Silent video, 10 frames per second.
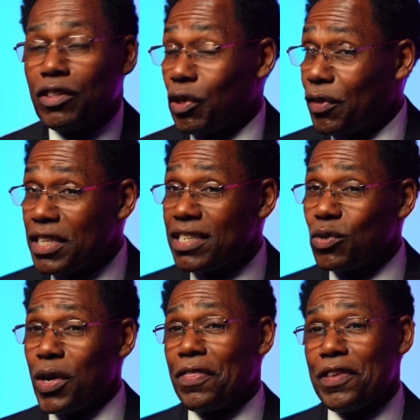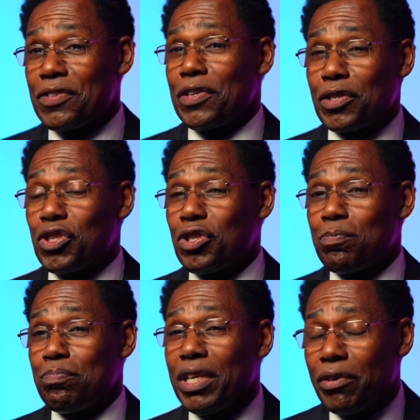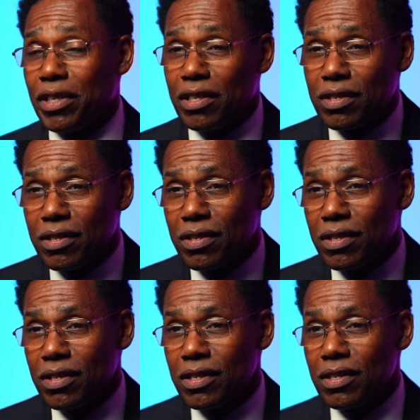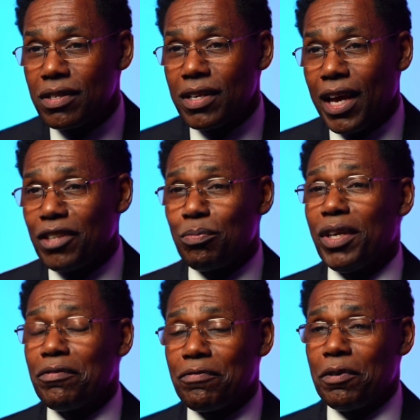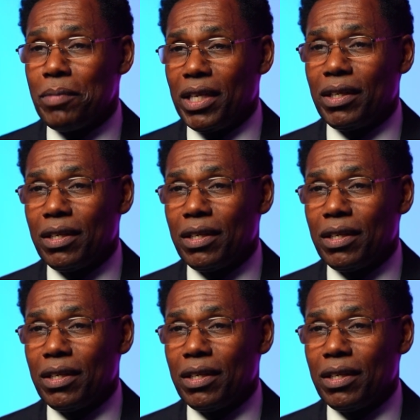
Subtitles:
so this is what this experience has been for me.